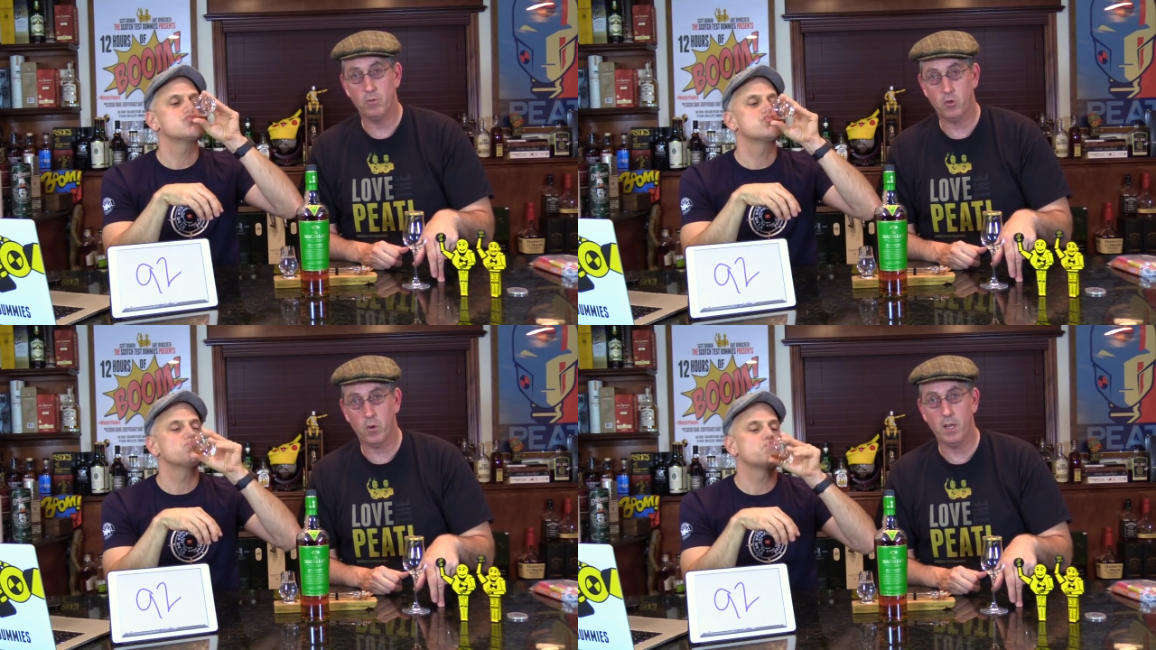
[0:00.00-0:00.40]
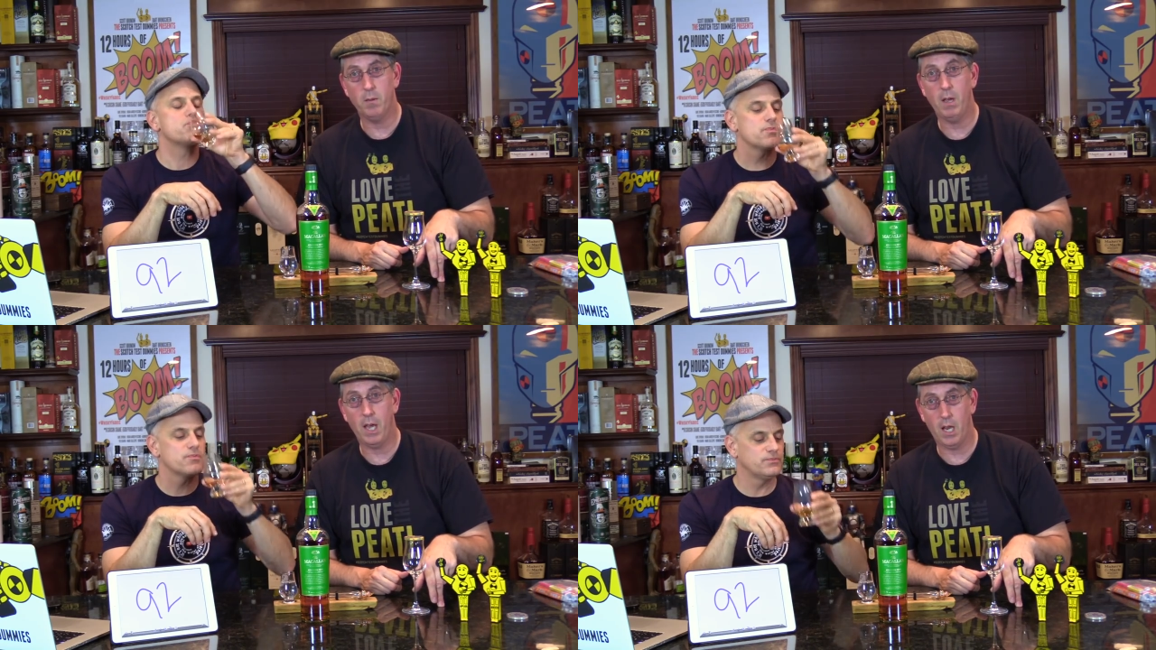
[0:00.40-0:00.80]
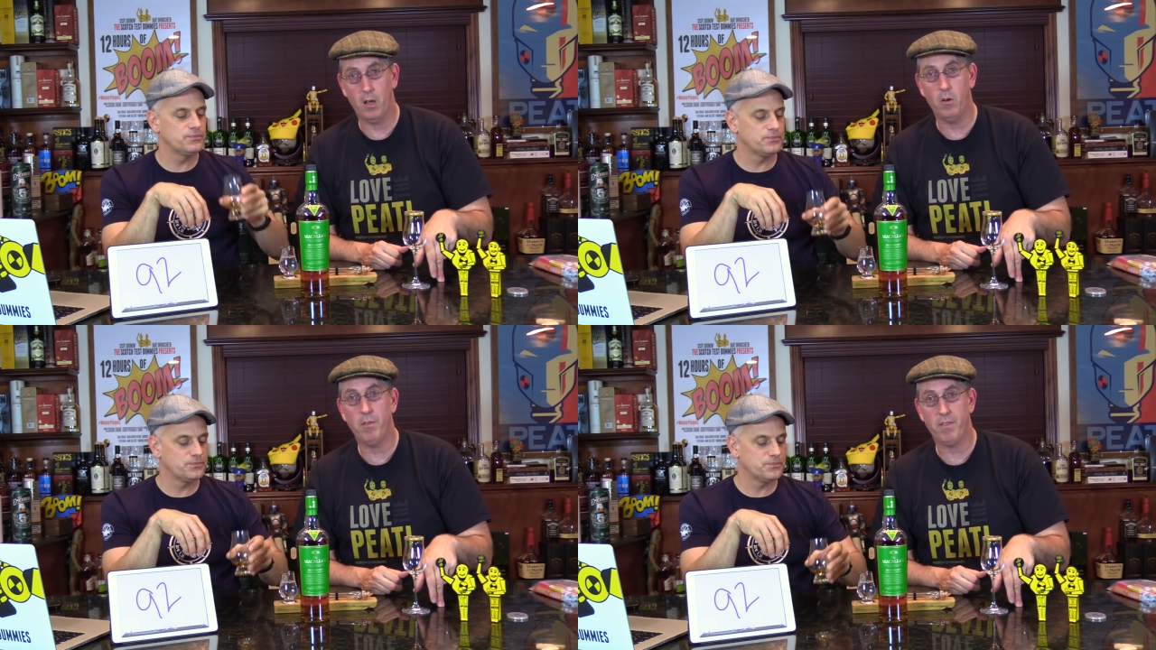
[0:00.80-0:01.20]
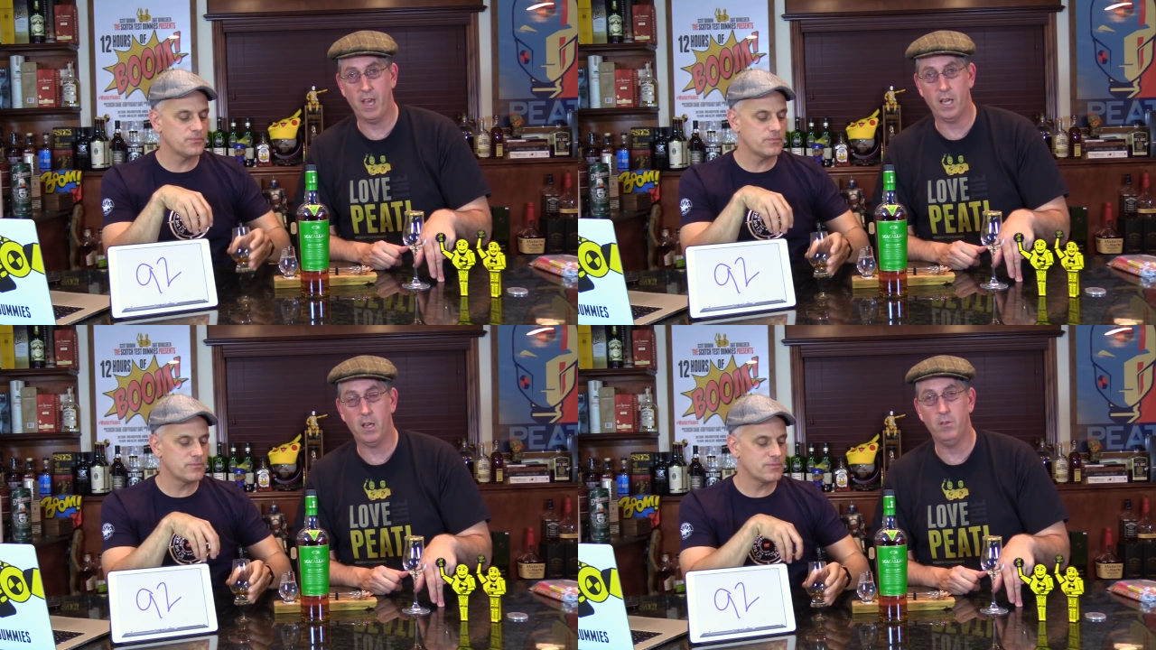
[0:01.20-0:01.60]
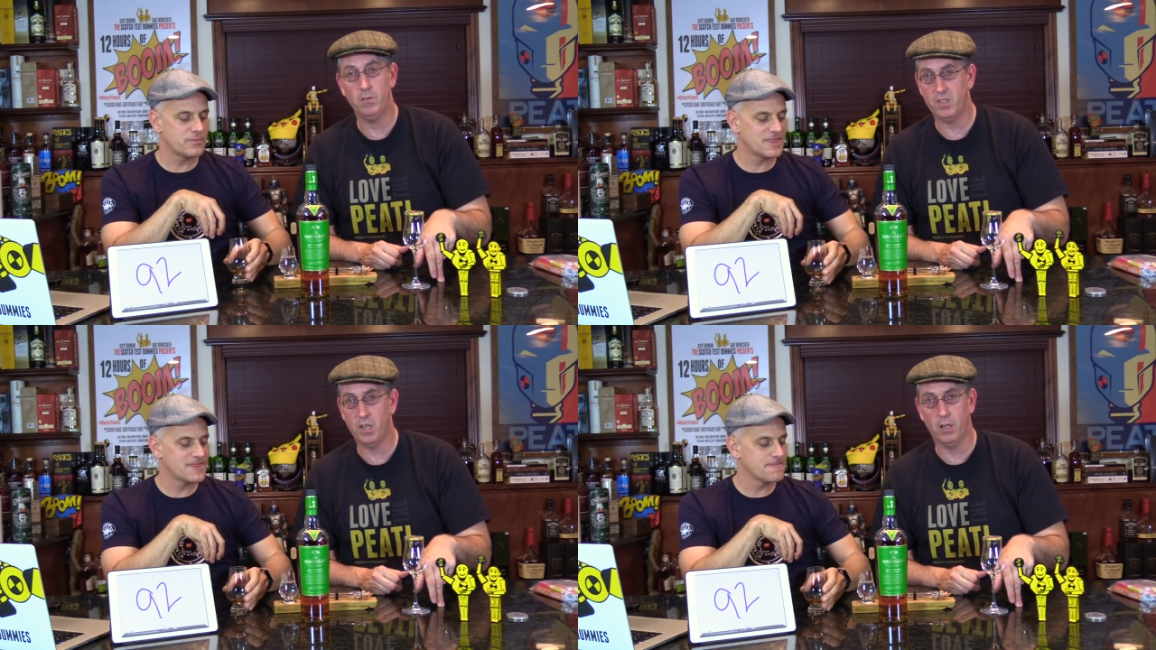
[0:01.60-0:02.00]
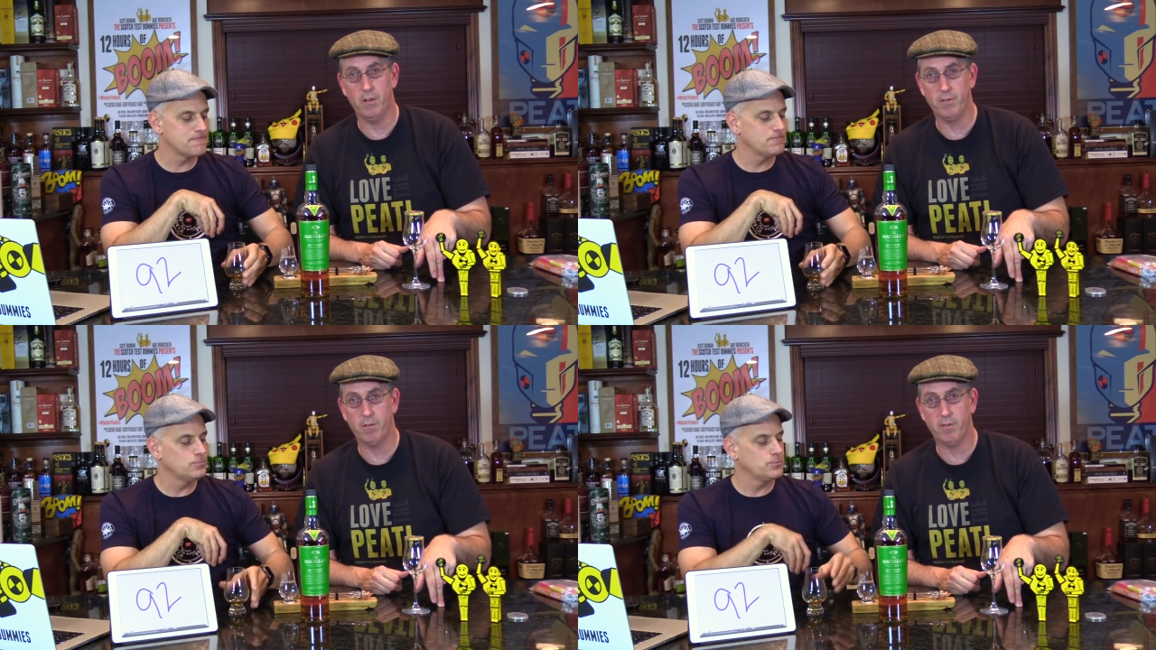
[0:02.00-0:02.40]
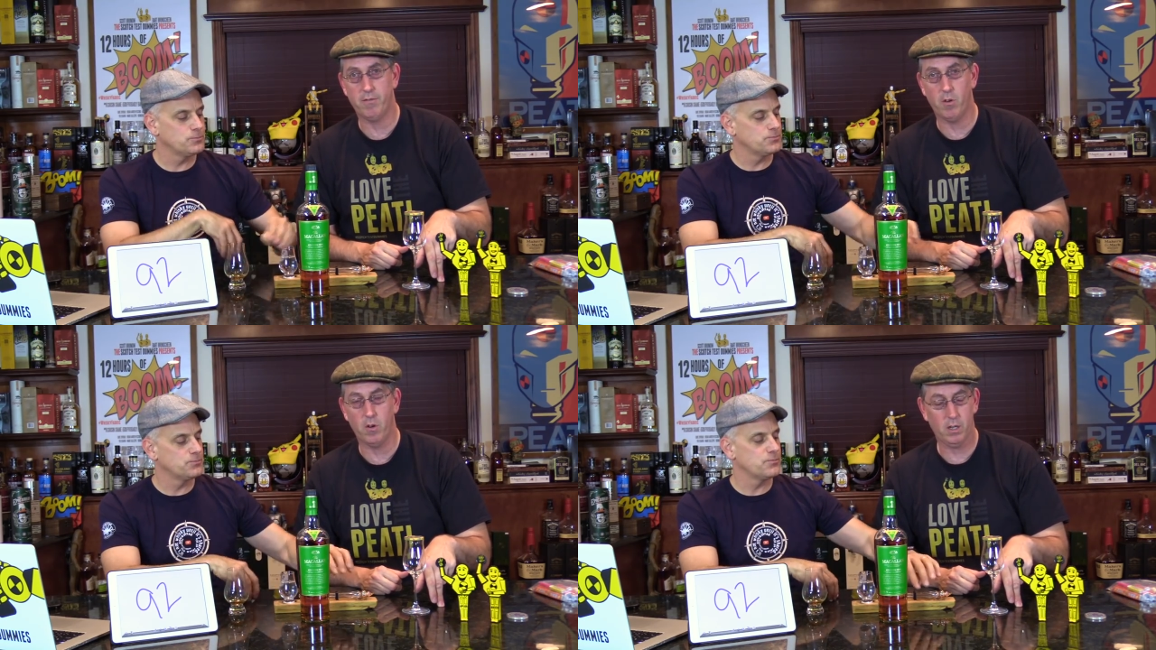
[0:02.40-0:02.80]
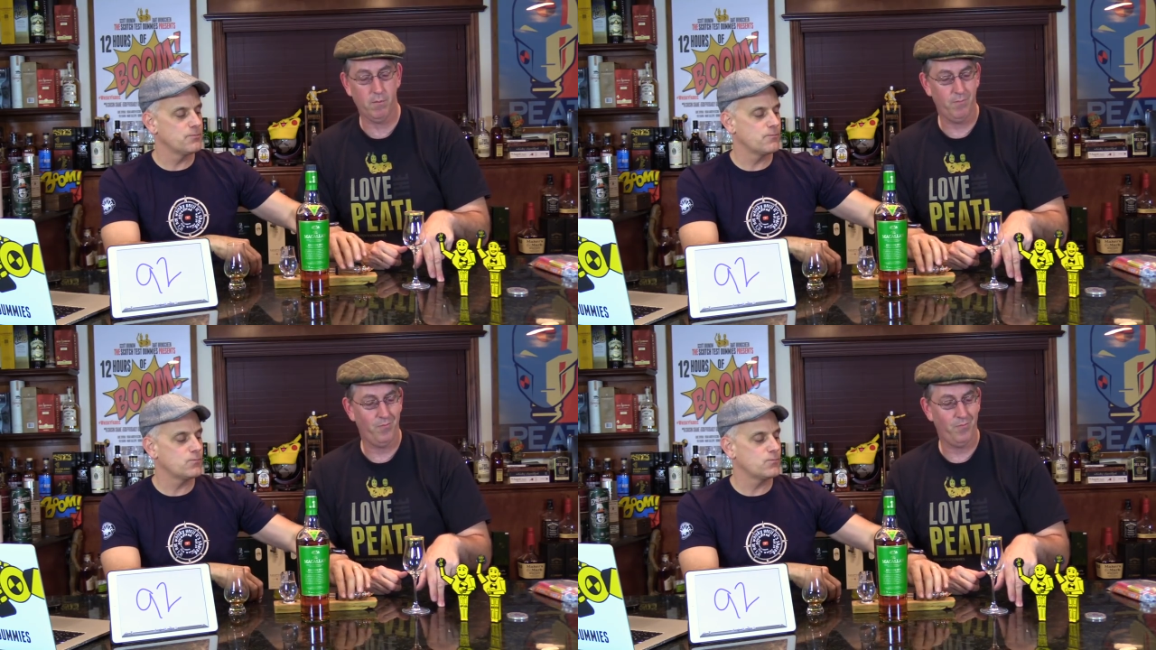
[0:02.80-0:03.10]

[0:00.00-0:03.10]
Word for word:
Speaker 1: Dream. Hello. Thank you. Still love the Laphroaig.